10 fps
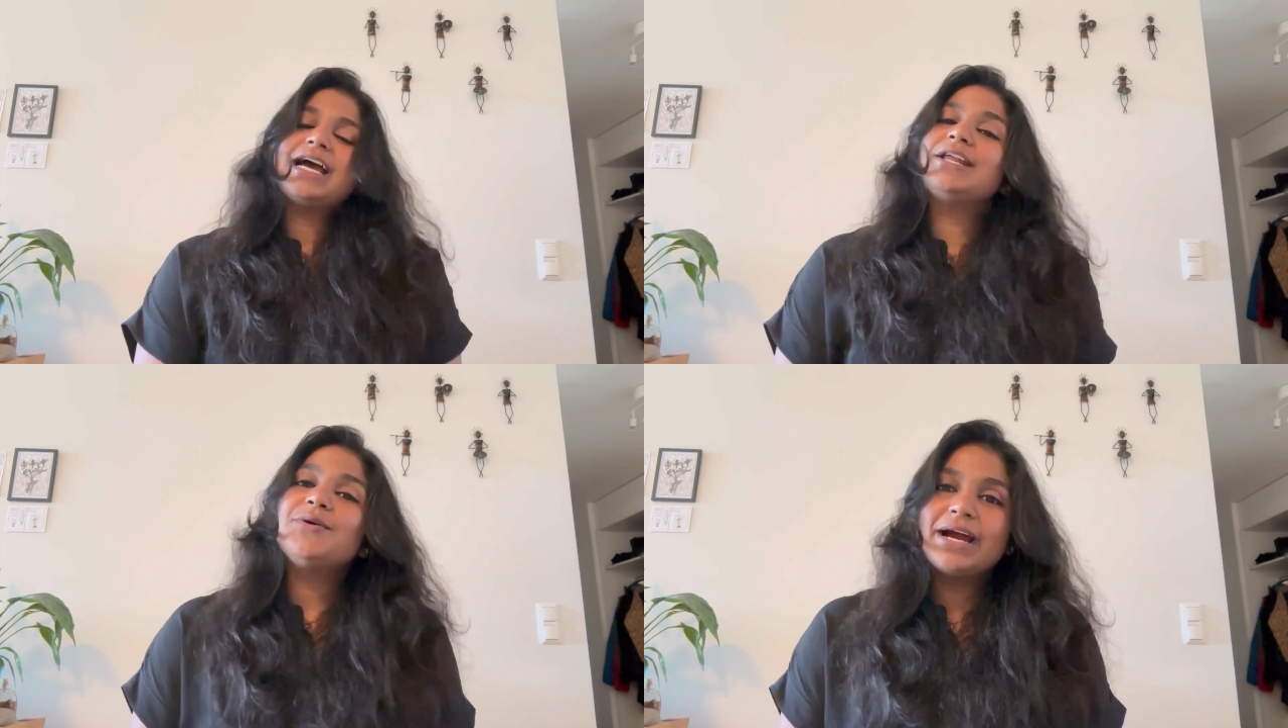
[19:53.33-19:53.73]

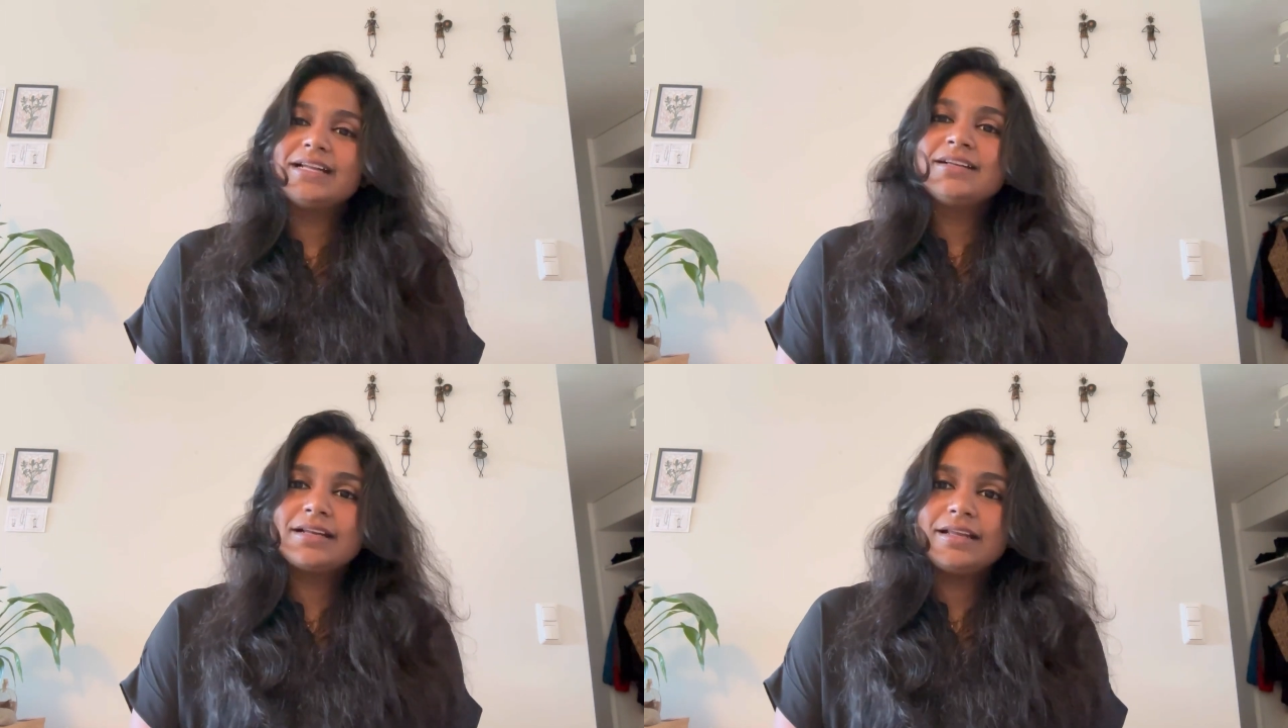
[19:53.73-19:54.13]
I know I
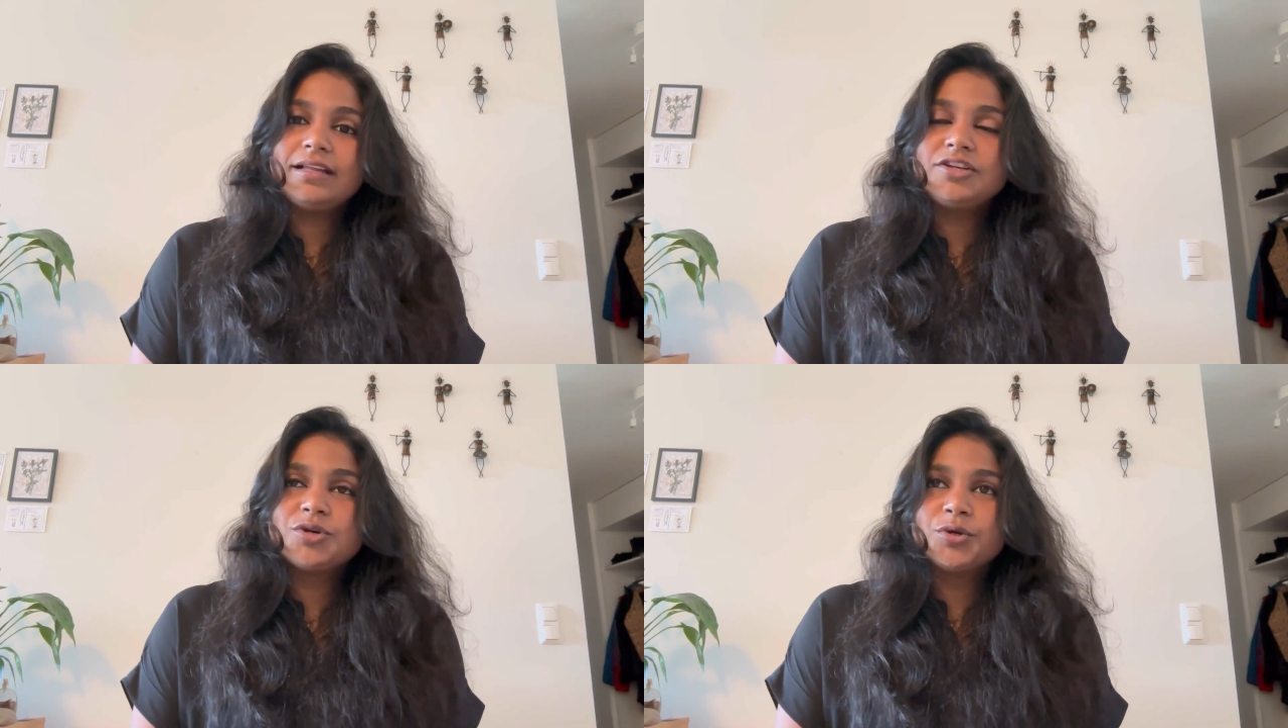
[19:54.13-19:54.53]
didn't
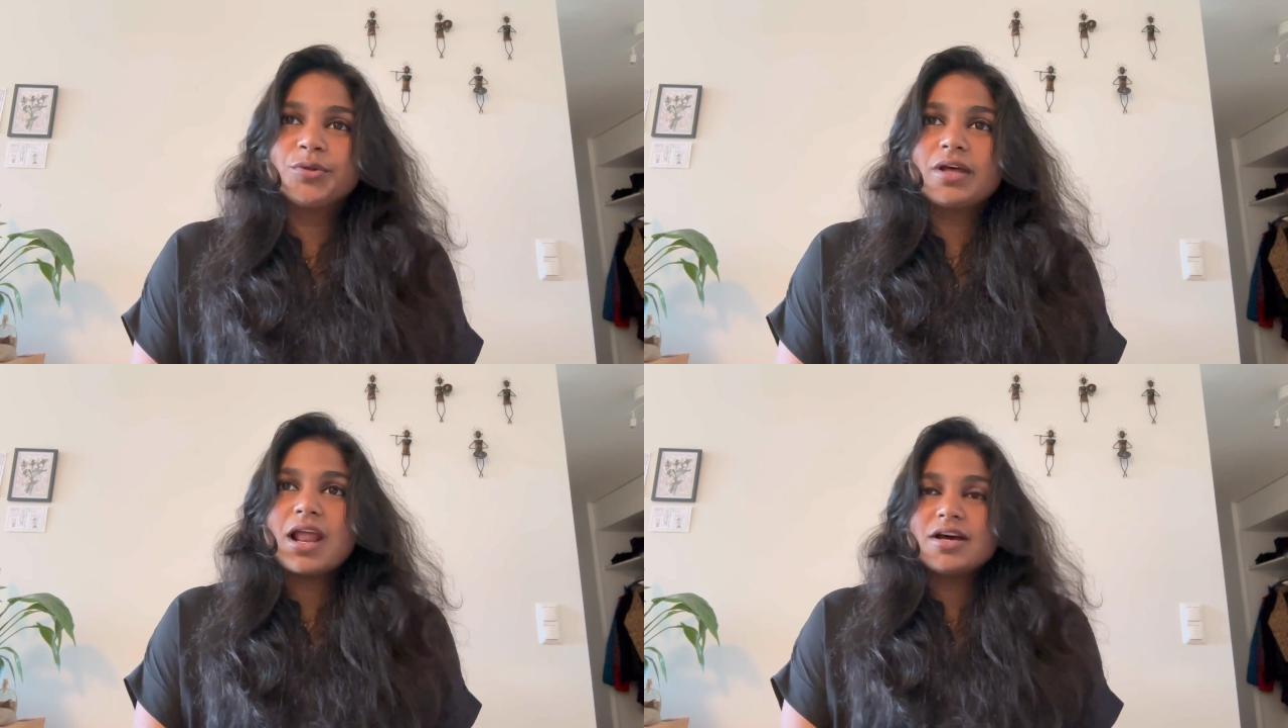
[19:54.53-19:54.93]
really show you
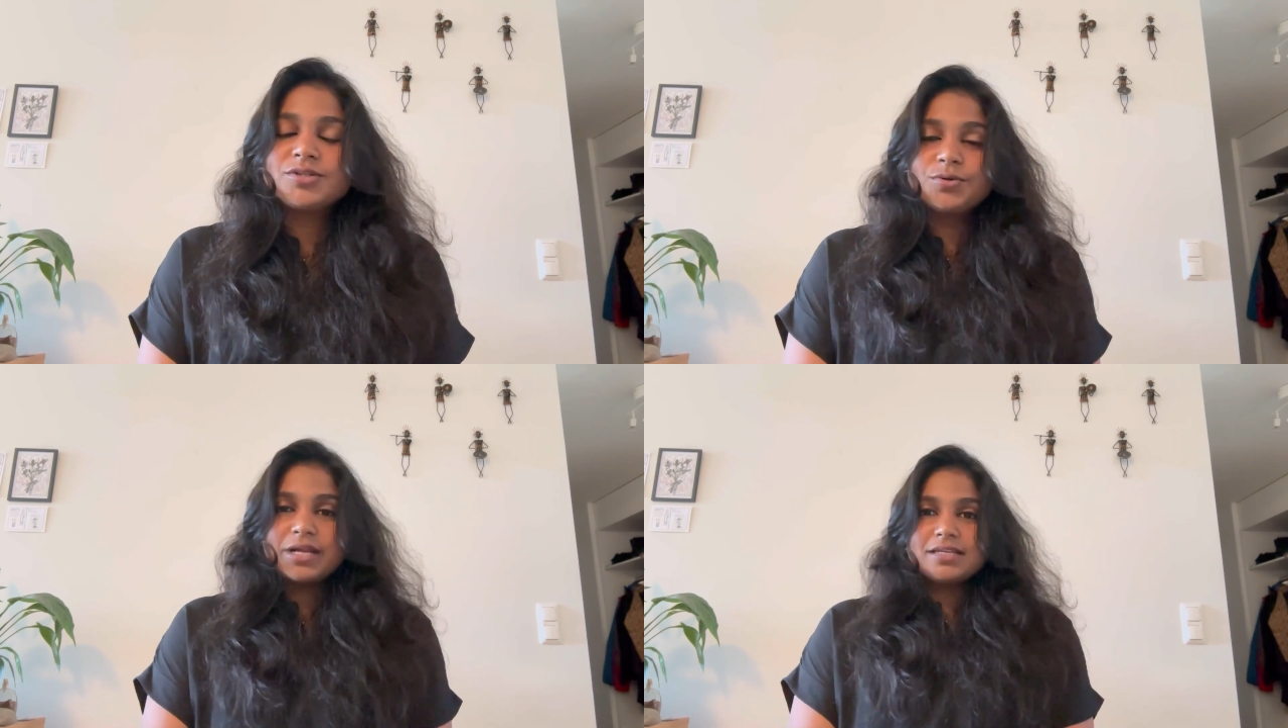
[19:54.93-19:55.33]
the
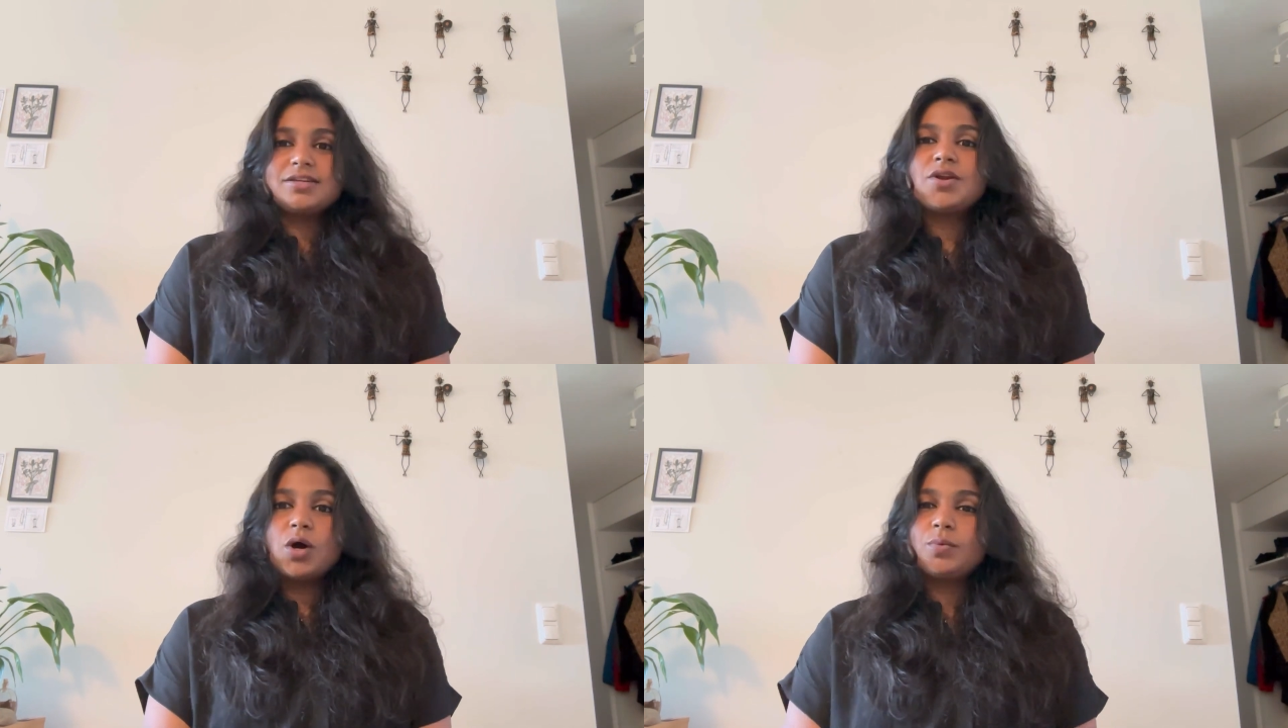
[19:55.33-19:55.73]
last 2 days
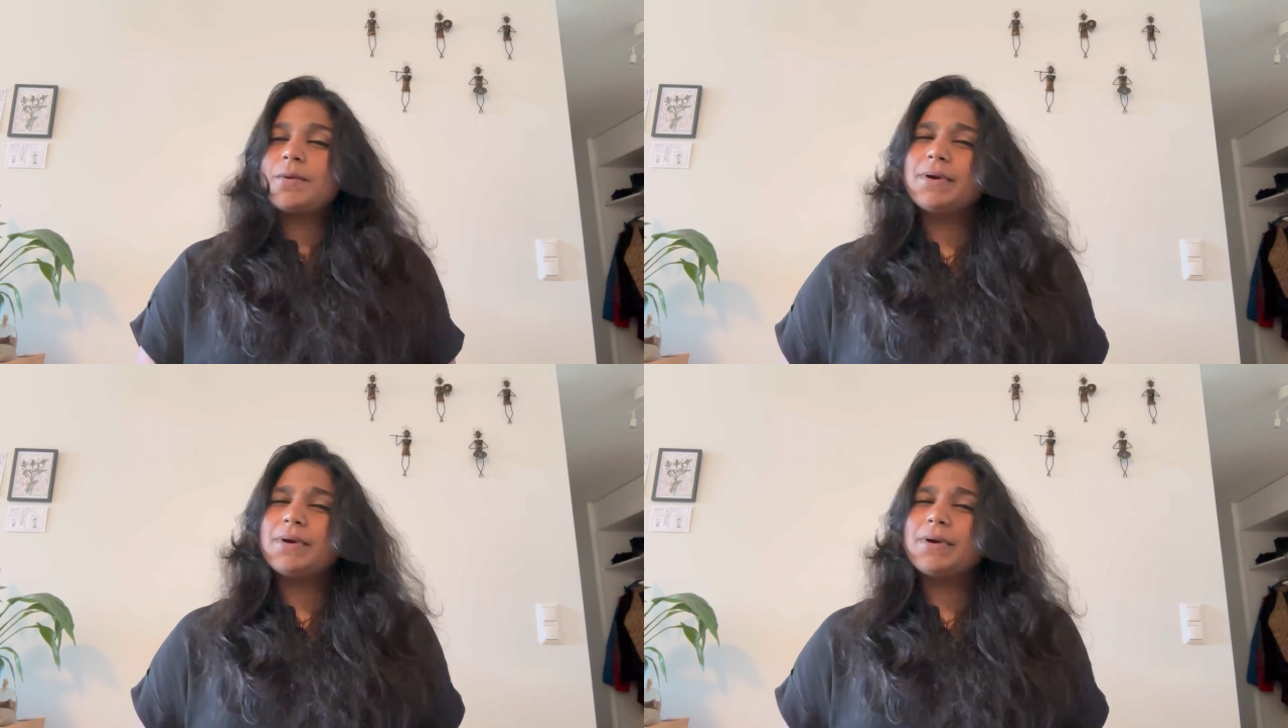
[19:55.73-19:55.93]
in Norway,